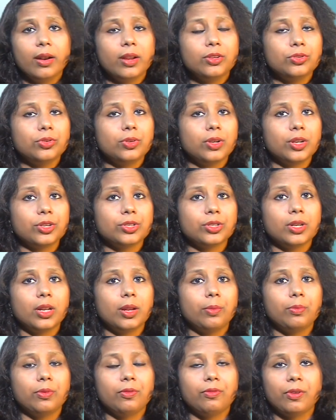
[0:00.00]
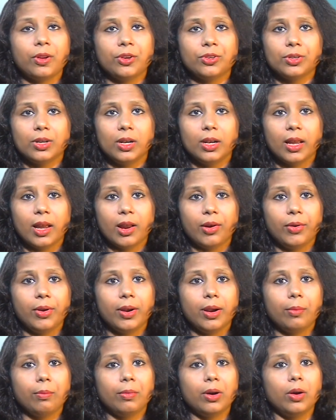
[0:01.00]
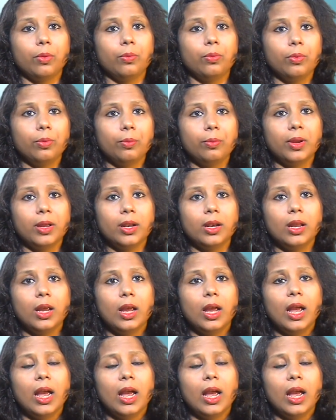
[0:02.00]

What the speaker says: education and professional career among women,